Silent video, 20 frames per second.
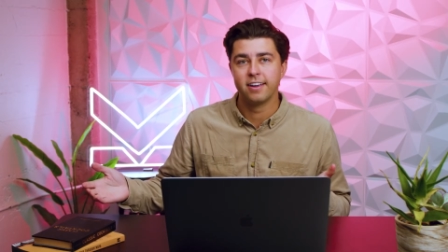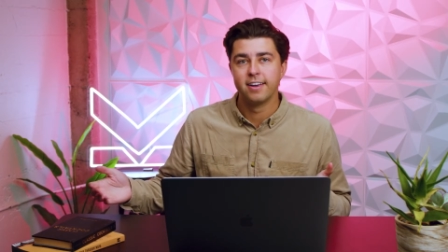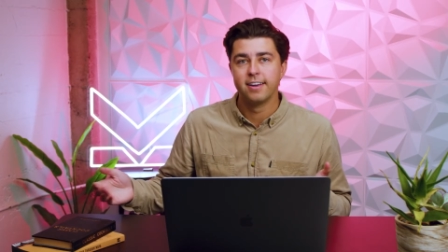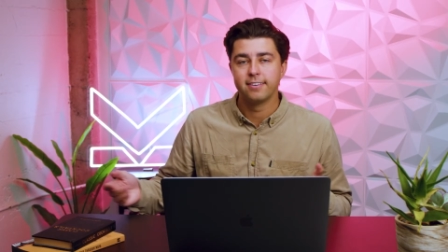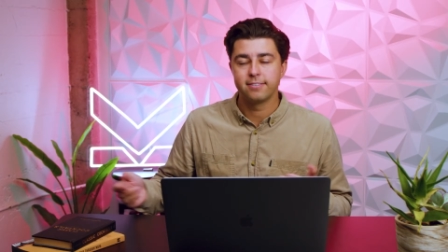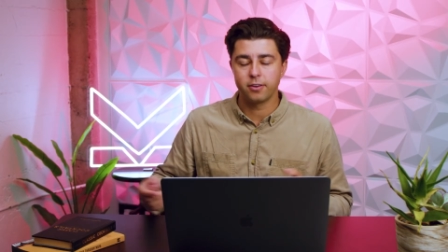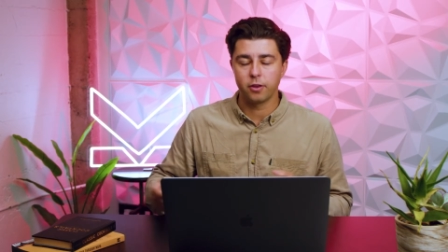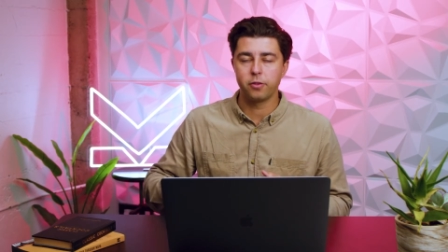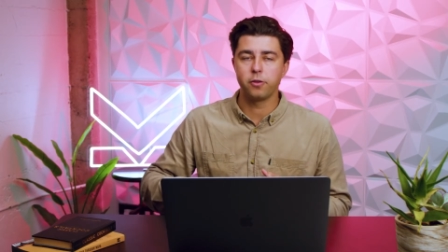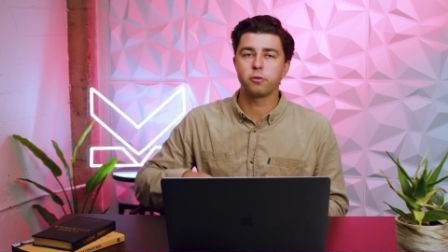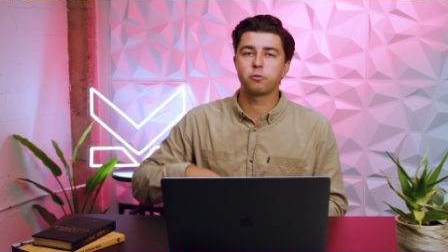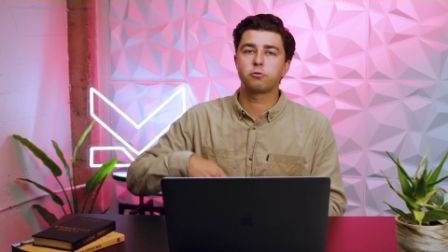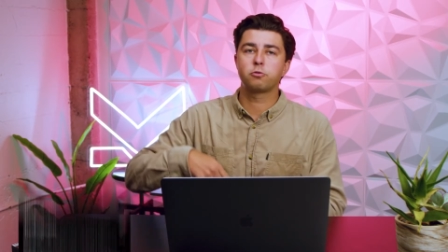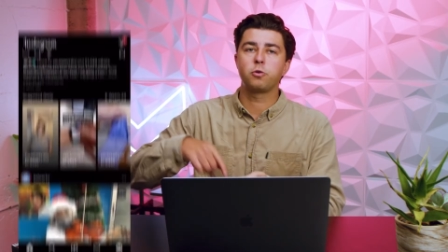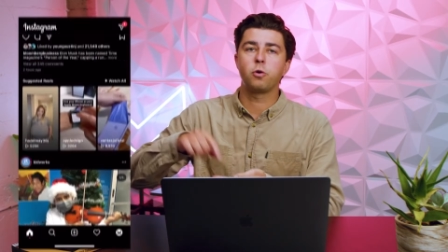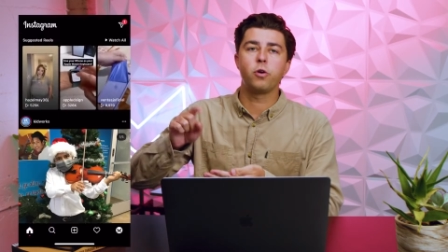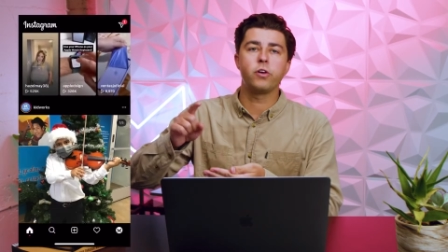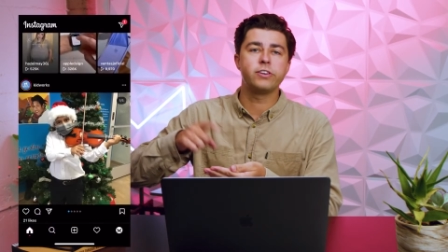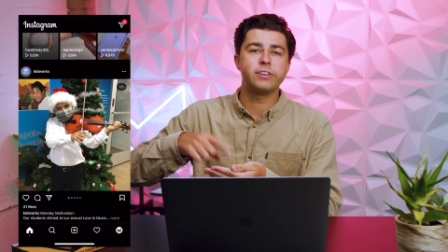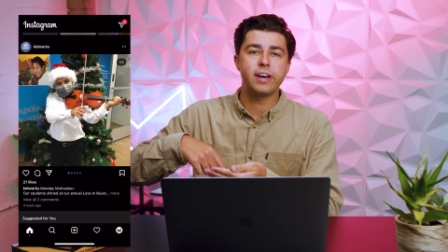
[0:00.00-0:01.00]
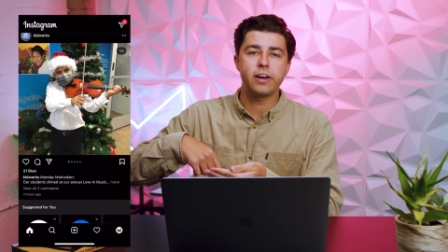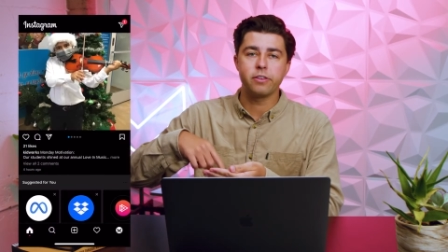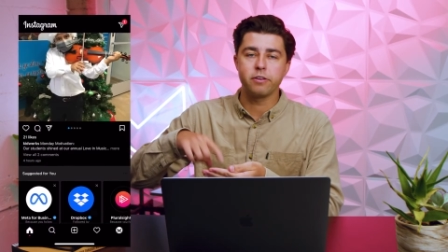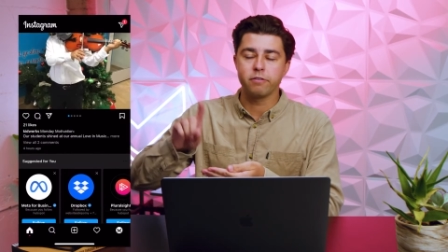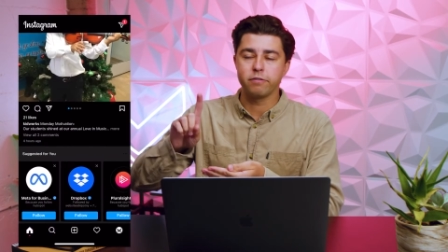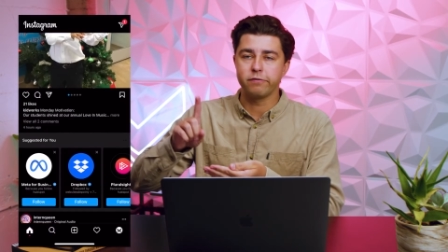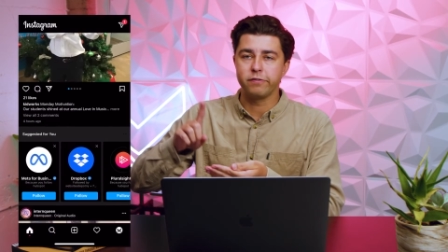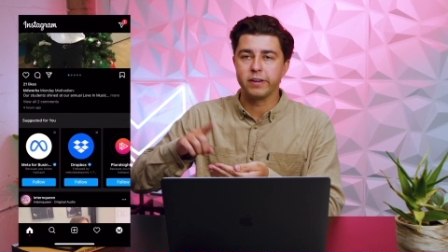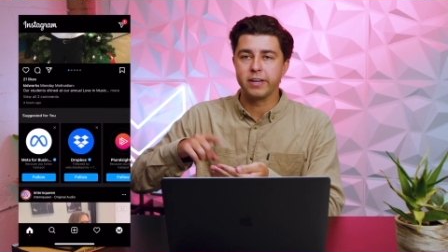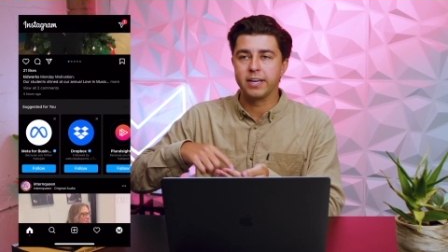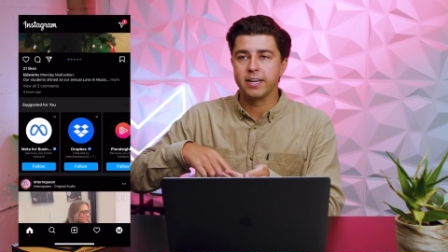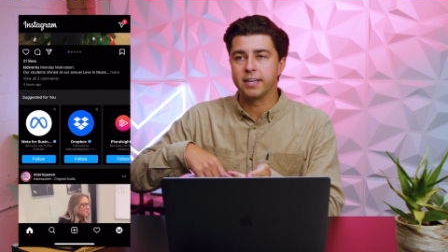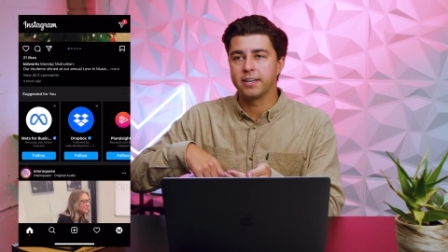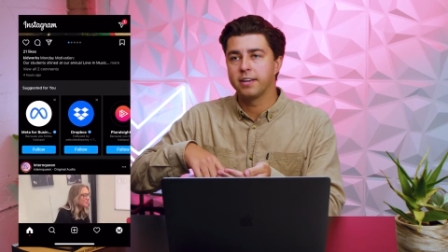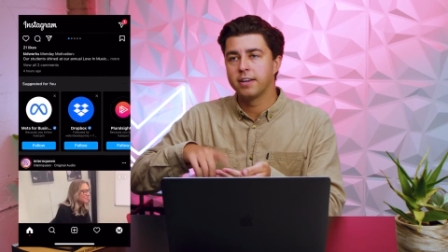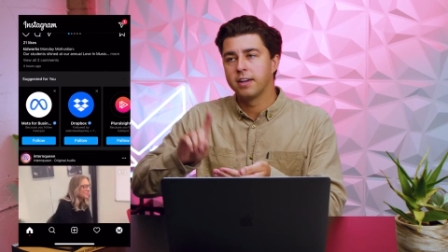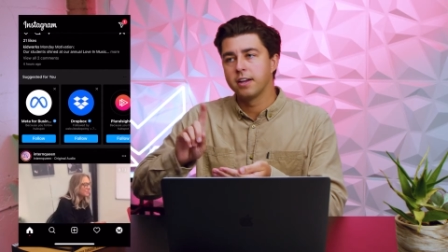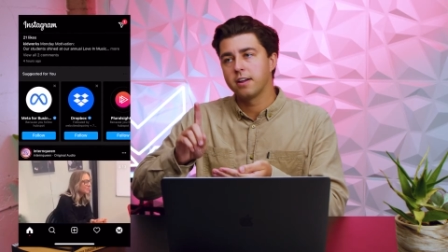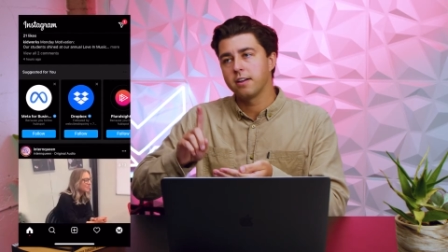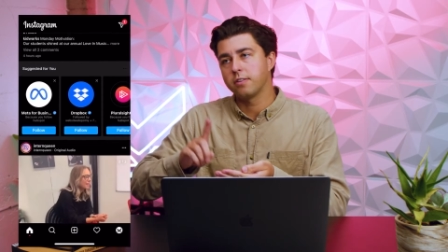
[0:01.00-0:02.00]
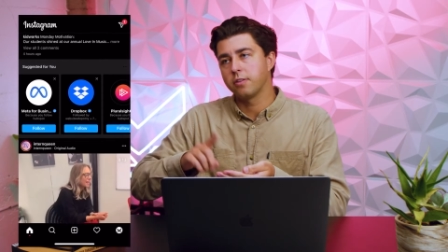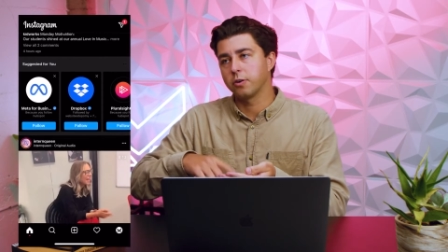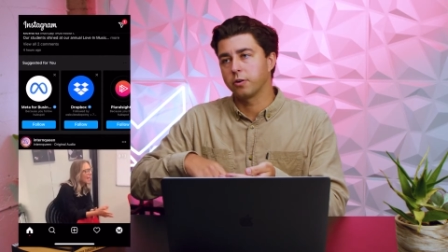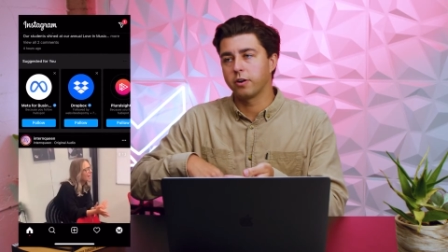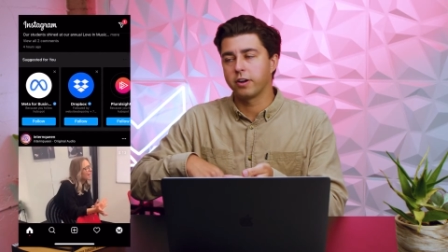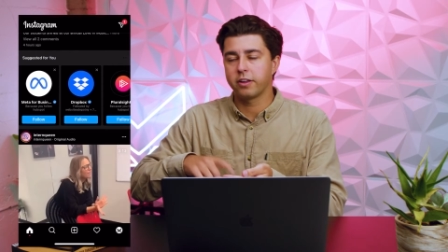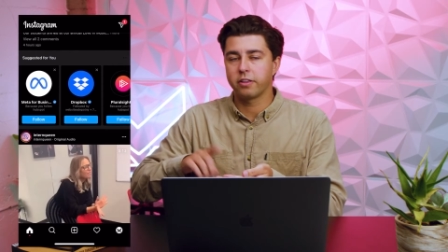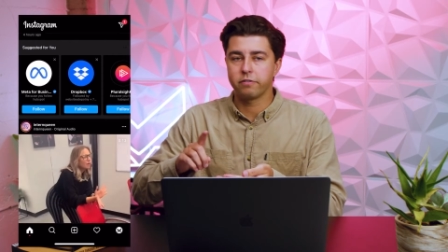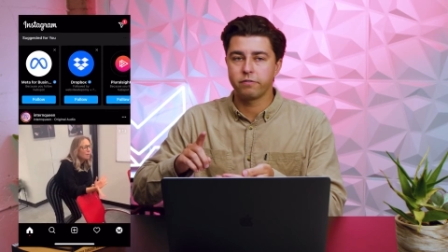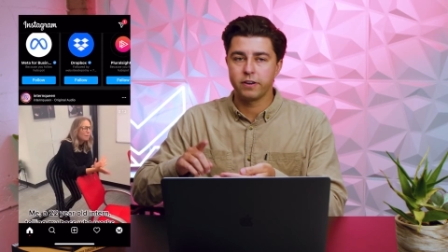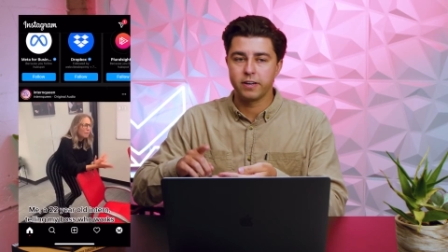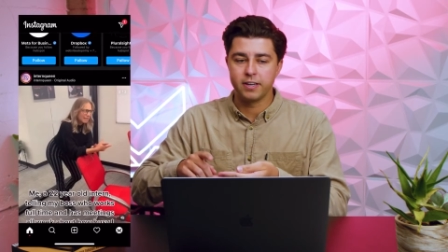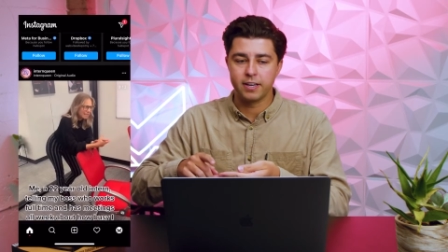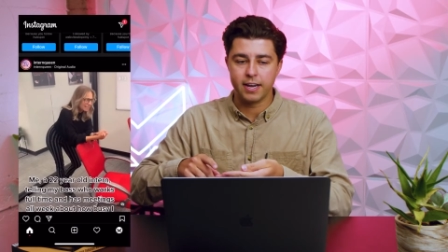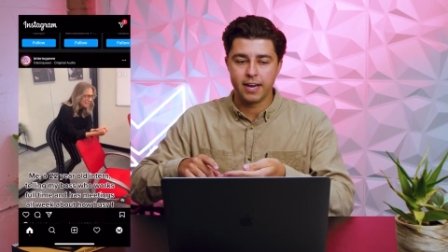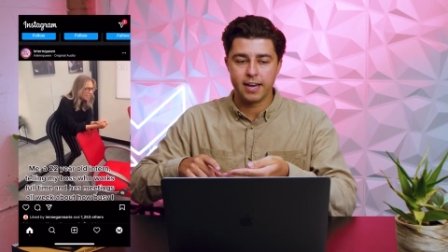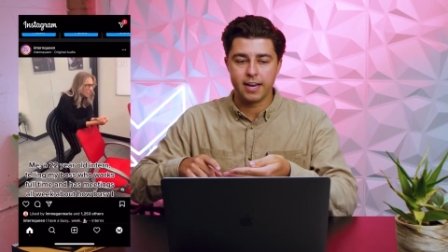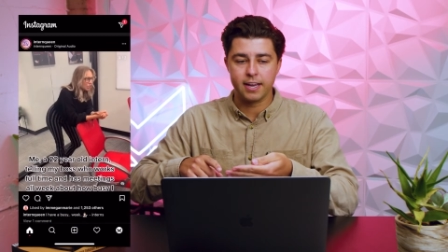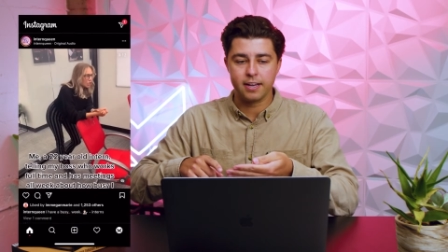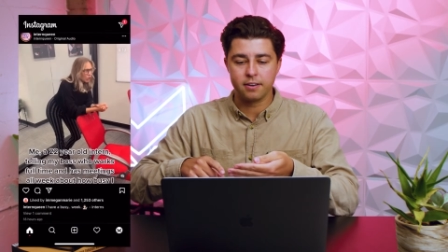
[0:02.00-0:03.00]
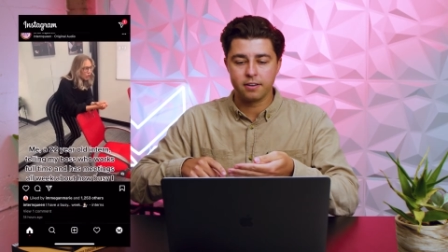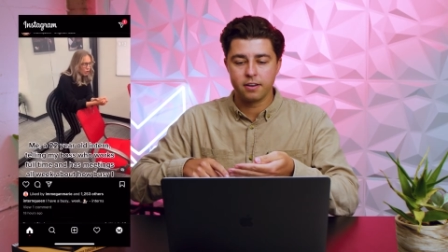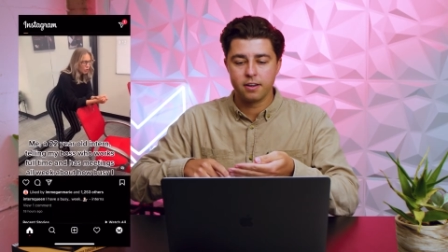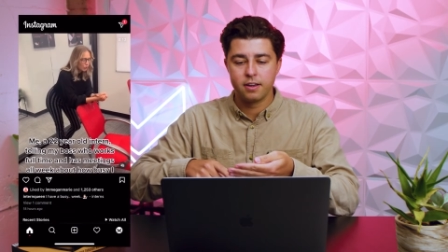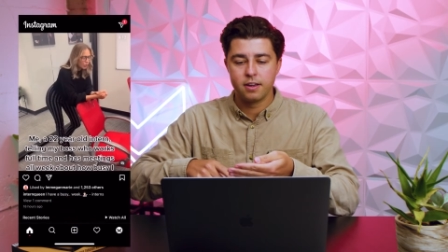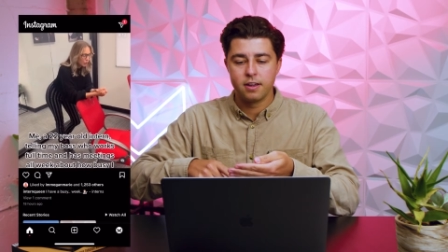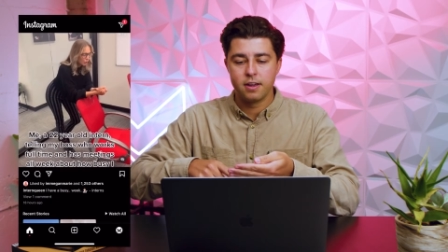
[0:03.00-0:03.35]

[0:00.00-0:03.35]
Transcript: So they're scrolling down their feed, they're going down their feed, and